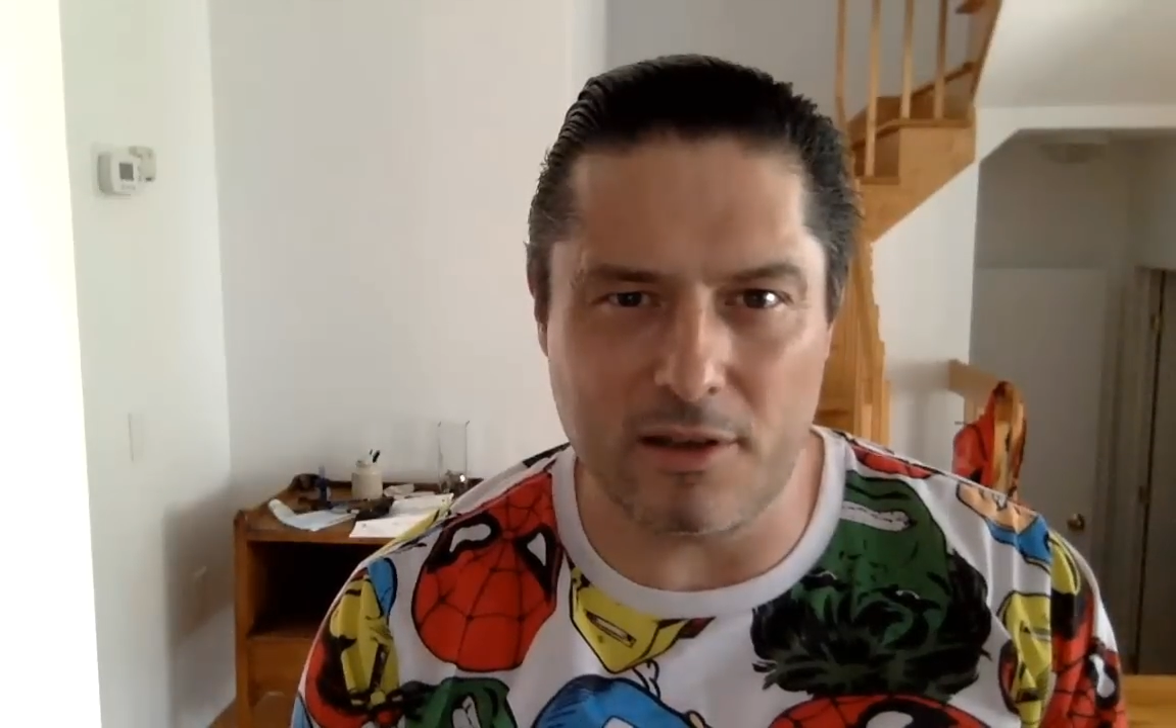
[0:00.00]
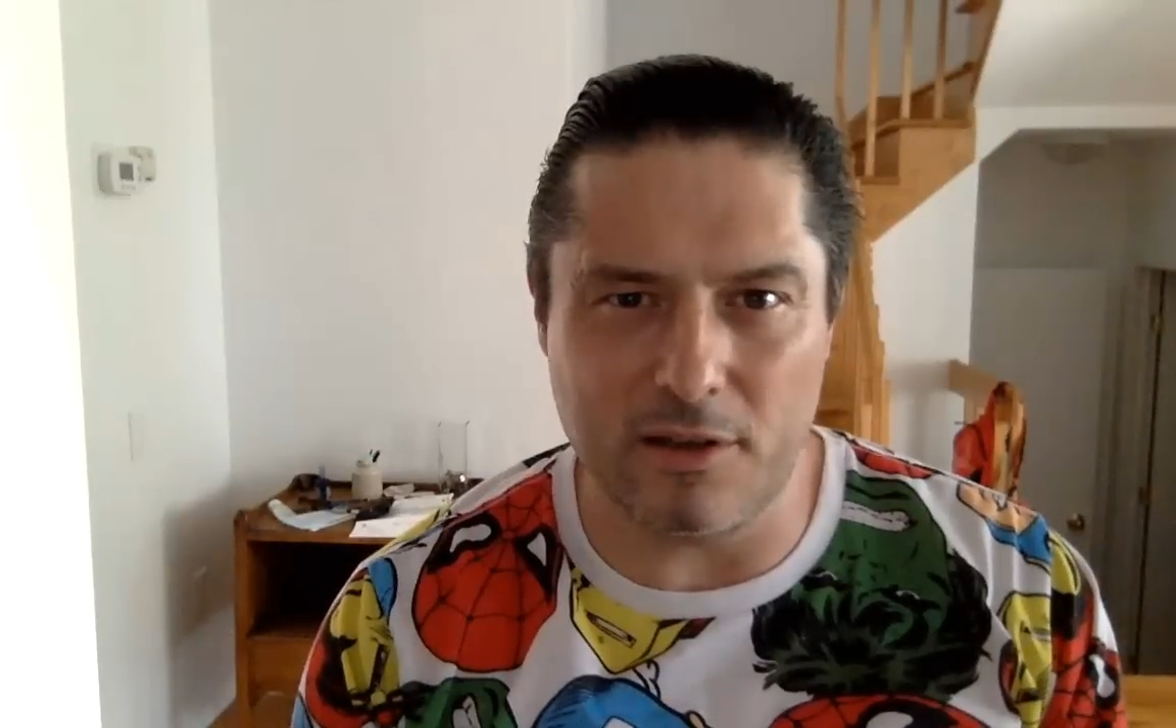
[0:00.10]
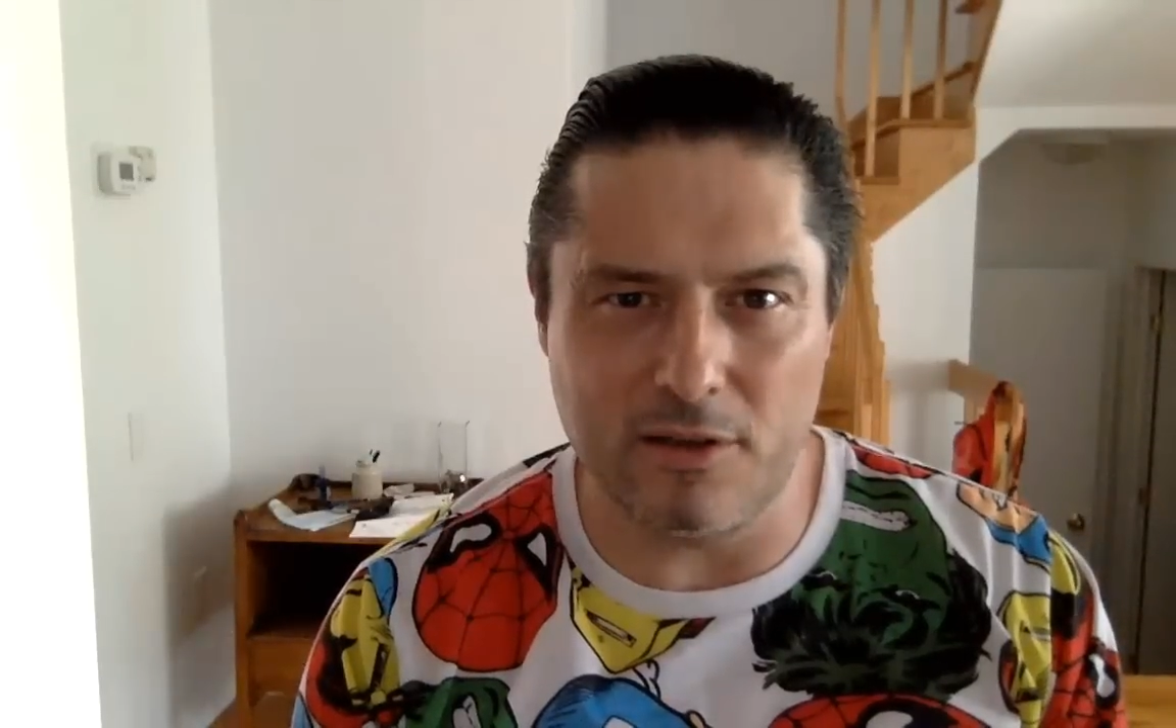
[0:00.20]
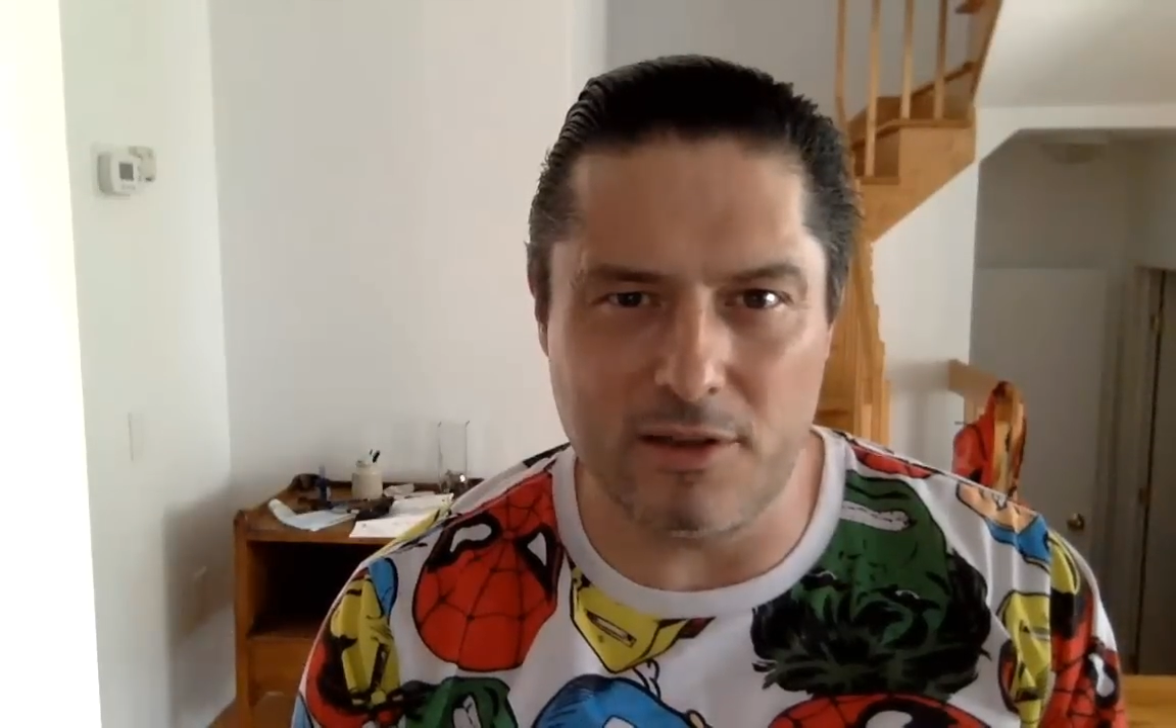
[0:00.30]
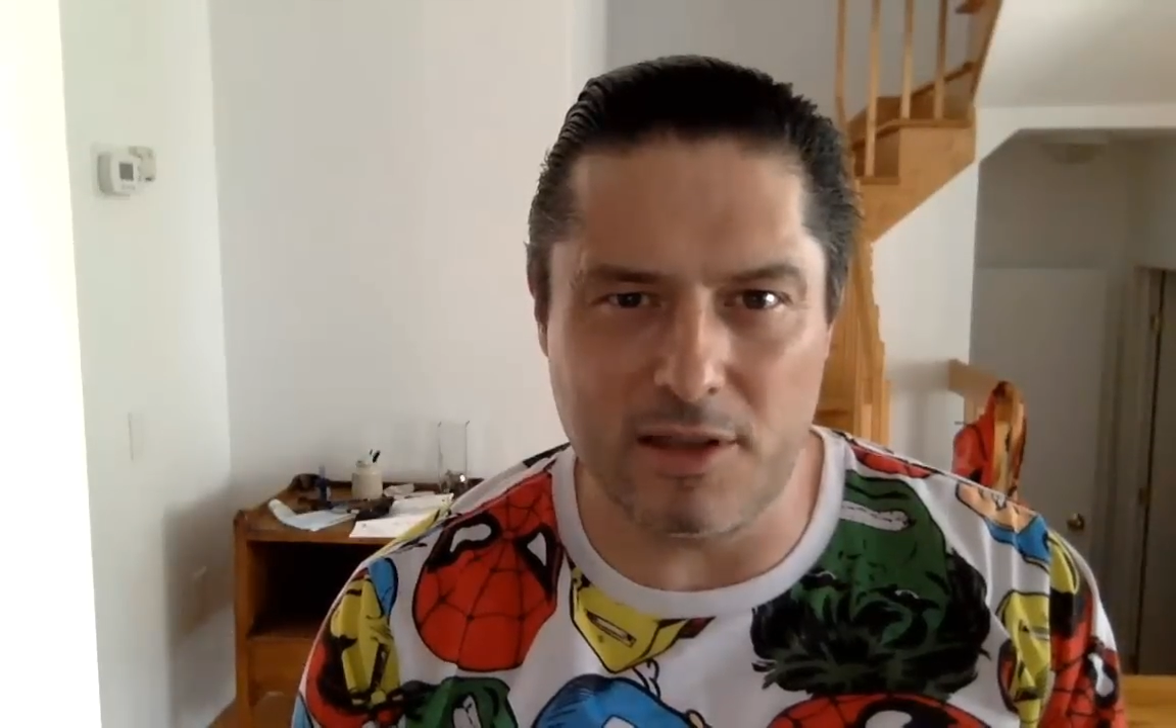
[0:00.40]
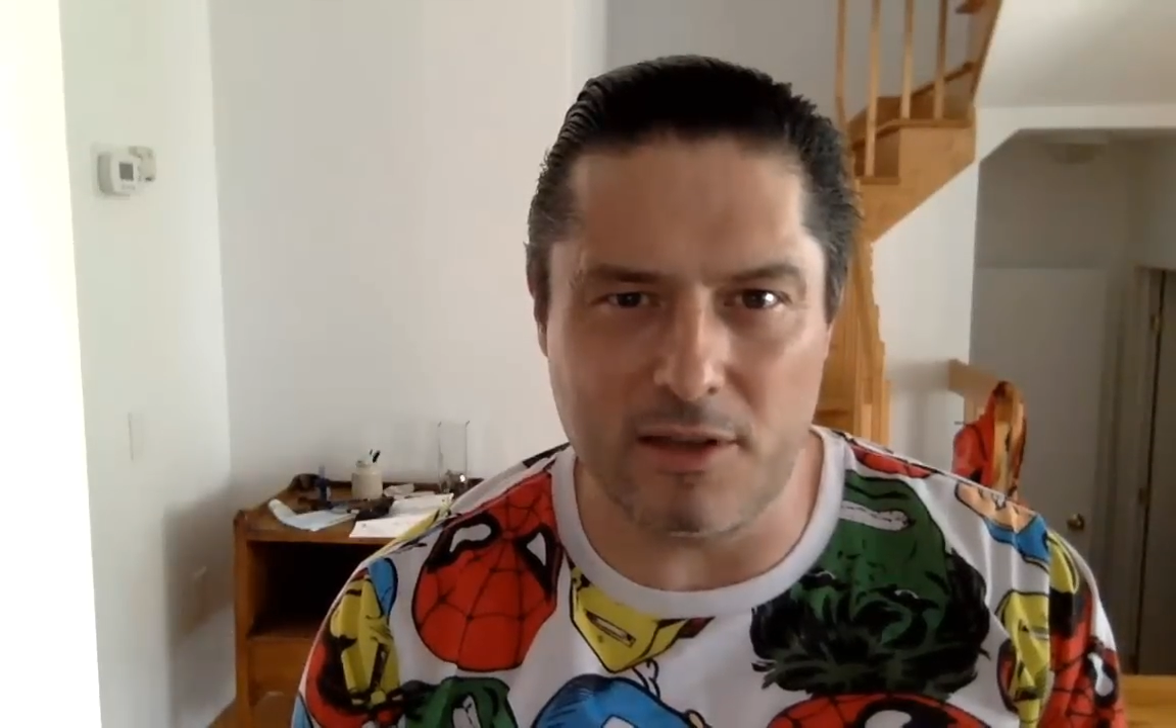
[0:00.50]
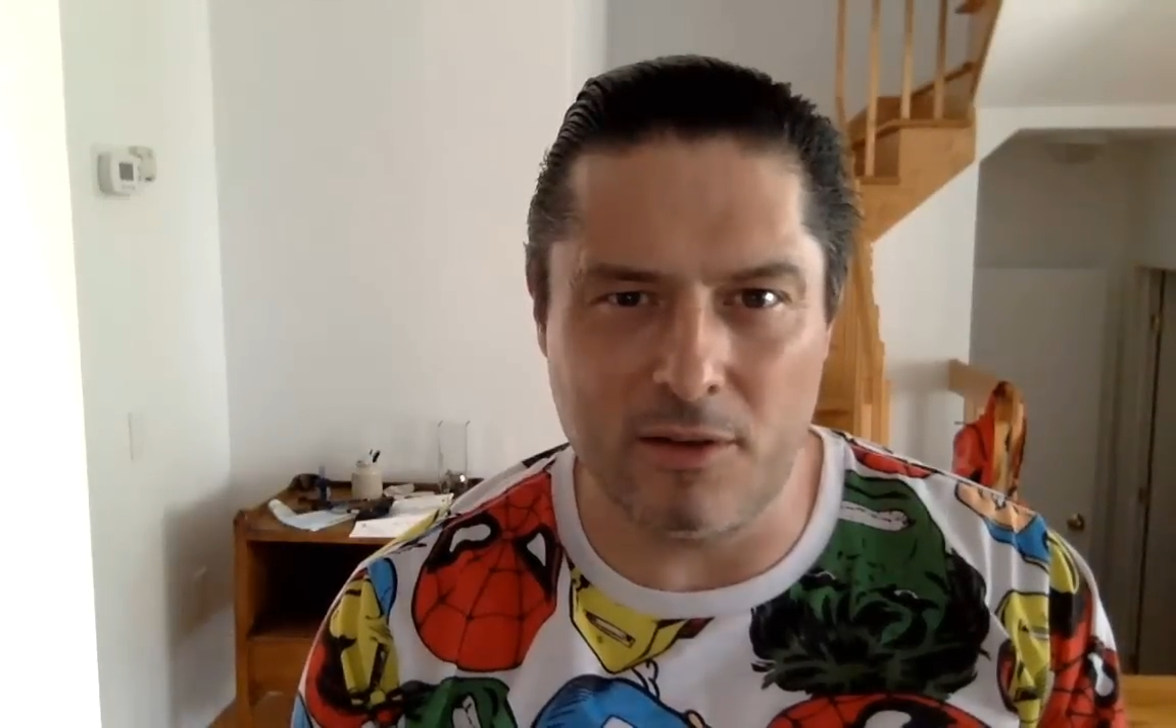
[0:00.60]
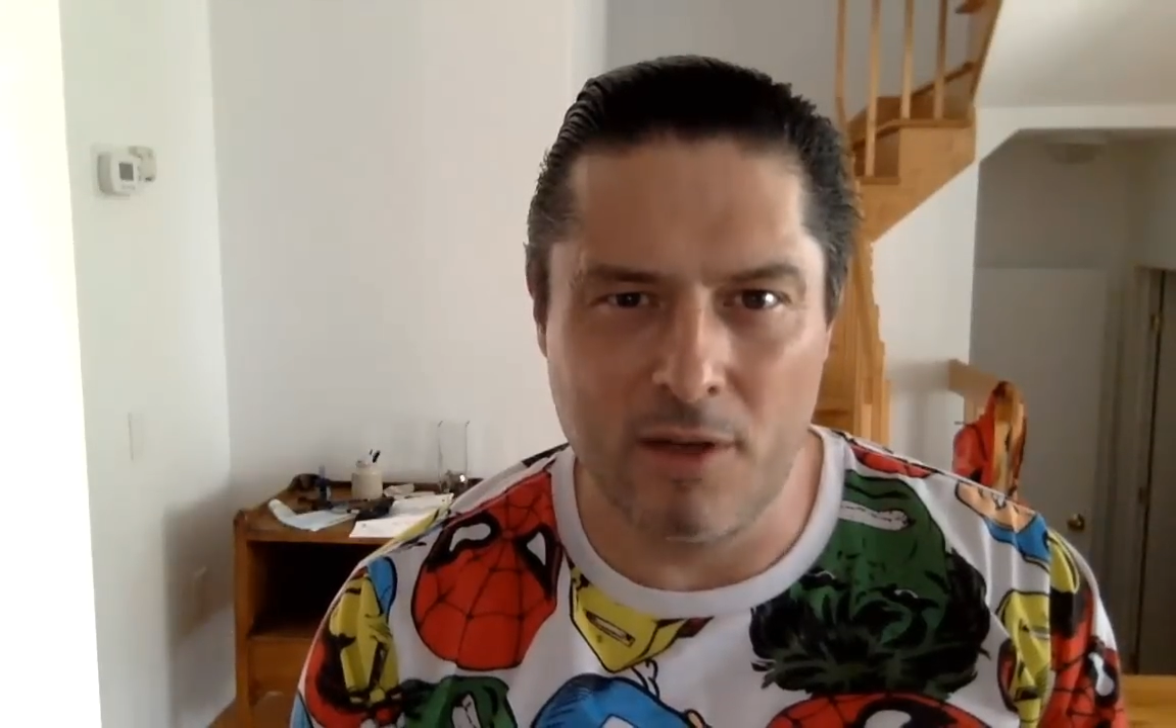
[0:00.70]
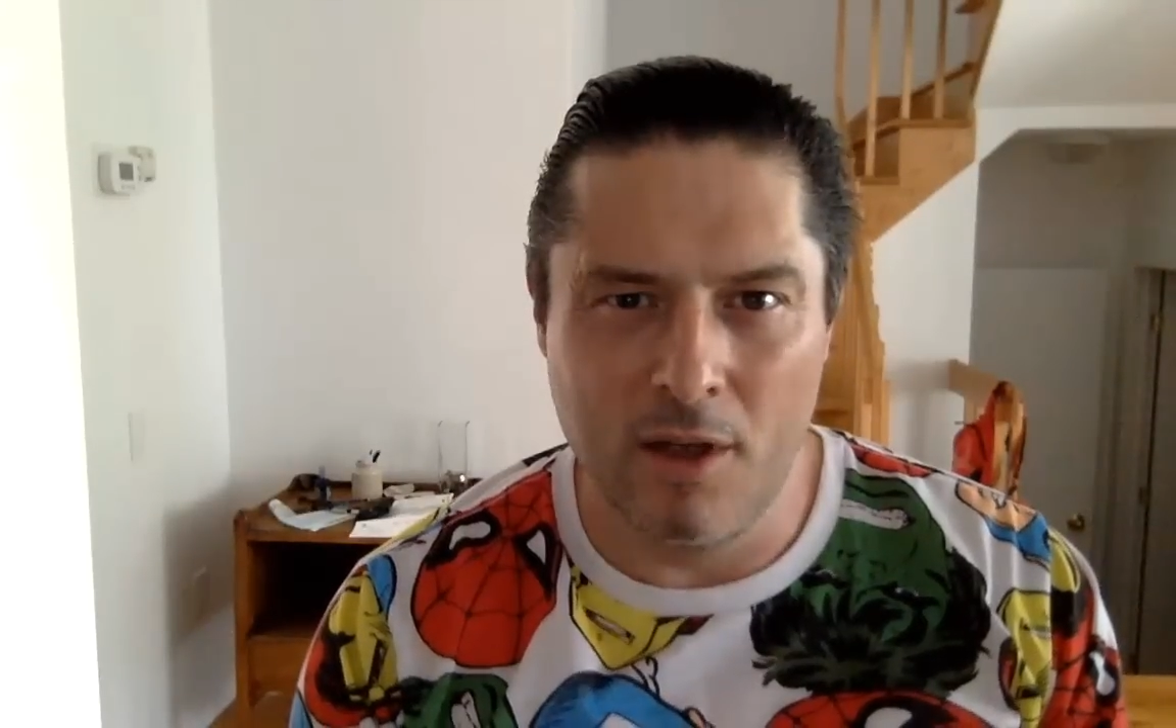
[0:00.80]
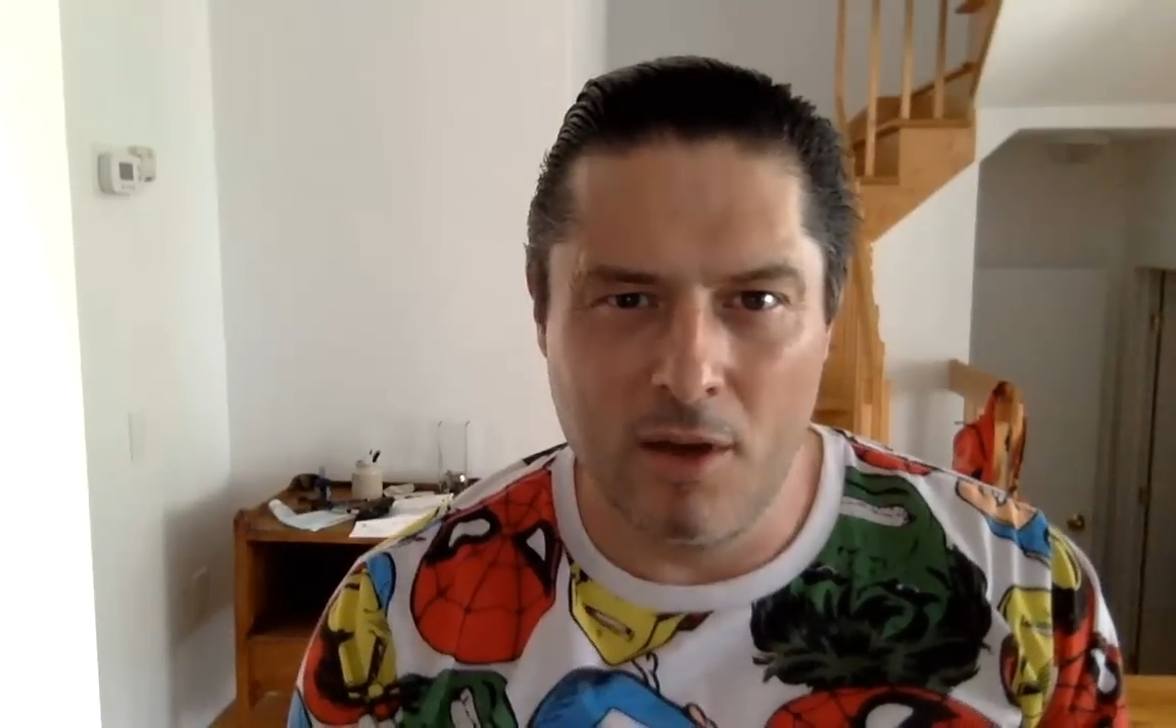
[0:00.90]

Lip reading: a good deal.